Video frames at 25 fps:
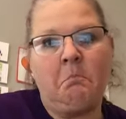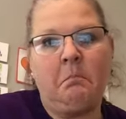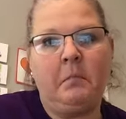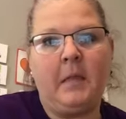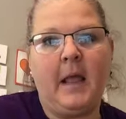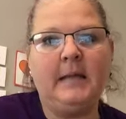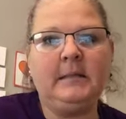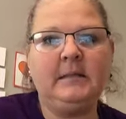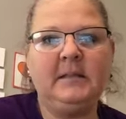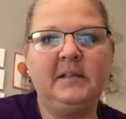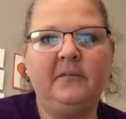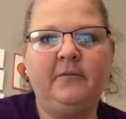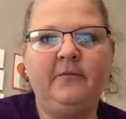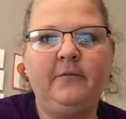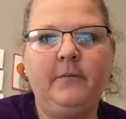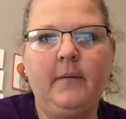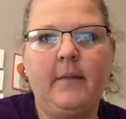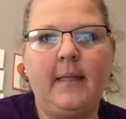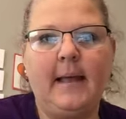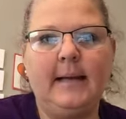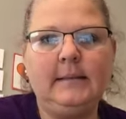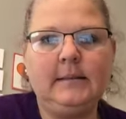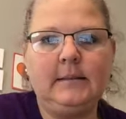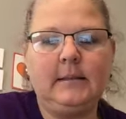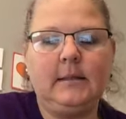That's a
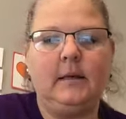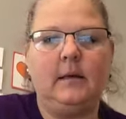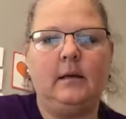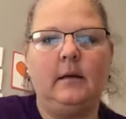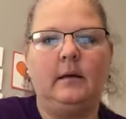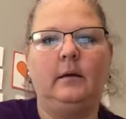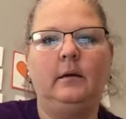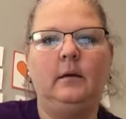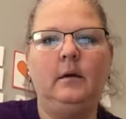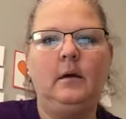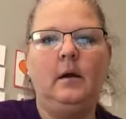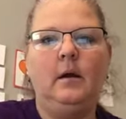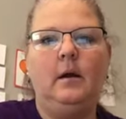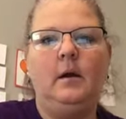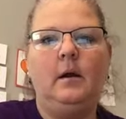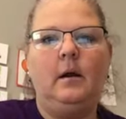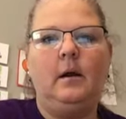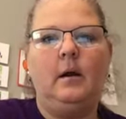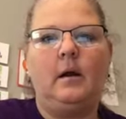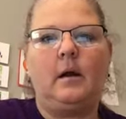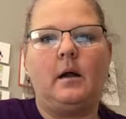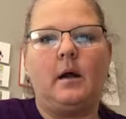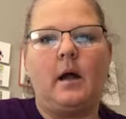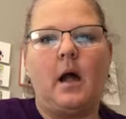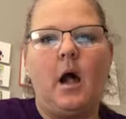that's a
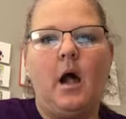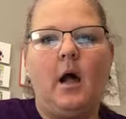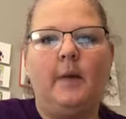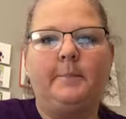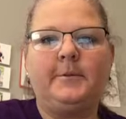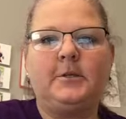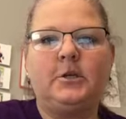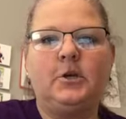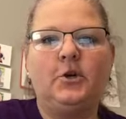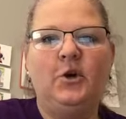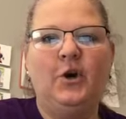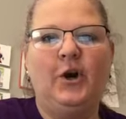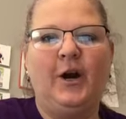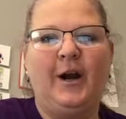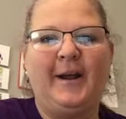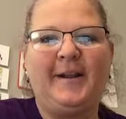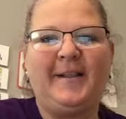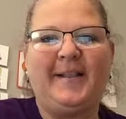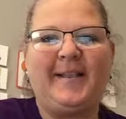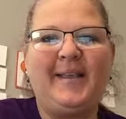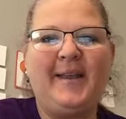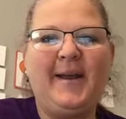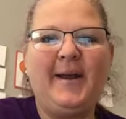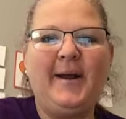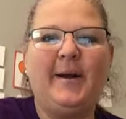option
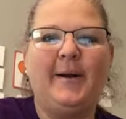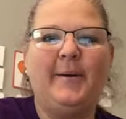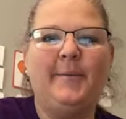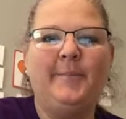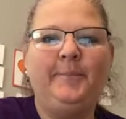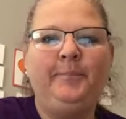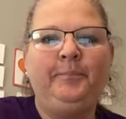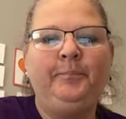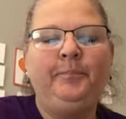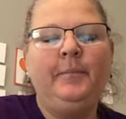right there.